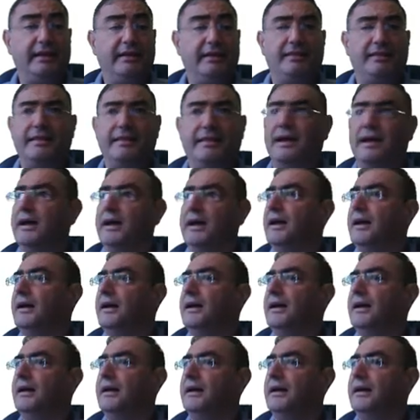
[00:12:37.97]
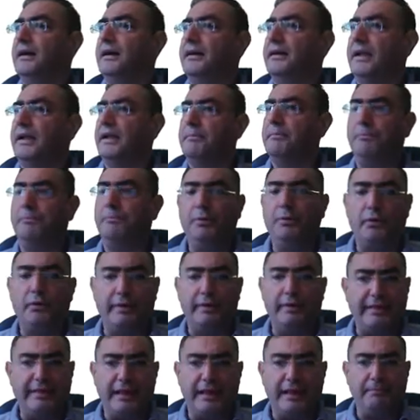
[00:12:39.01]
The
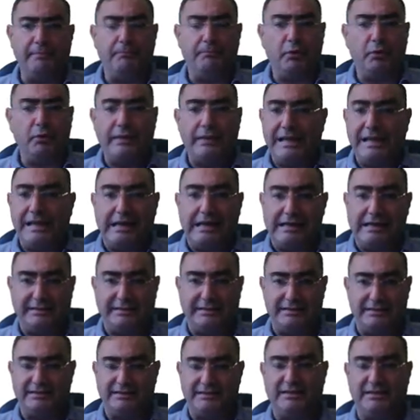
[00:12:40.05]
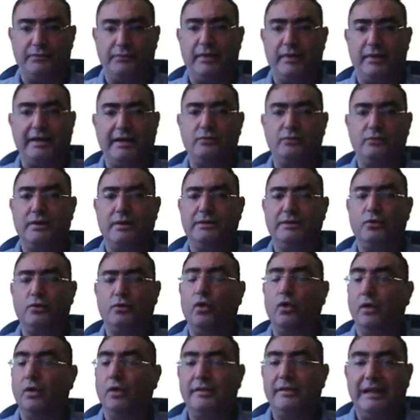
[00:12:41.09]
employee list is defined once.
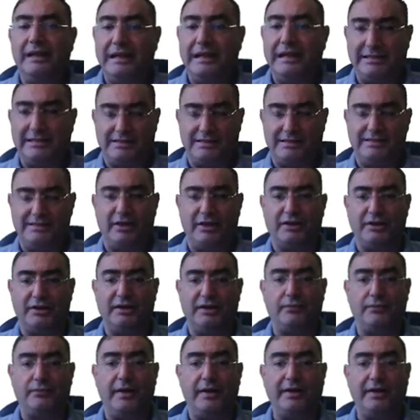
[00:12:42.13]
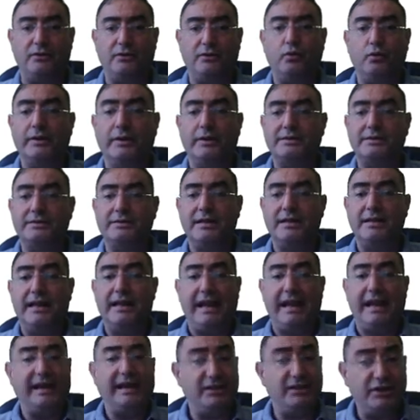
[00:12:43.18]
All the lists are defined once
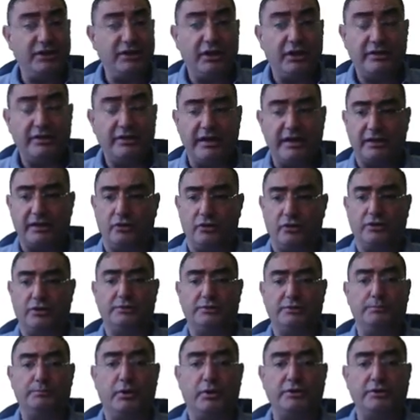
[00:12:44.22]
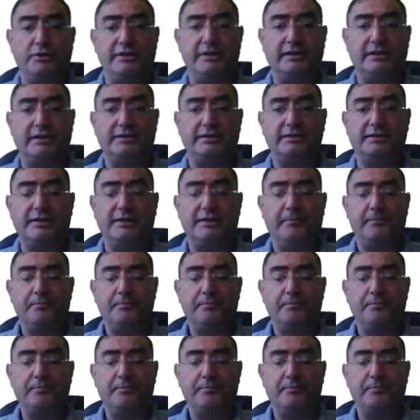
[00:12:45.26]
and shared across projects.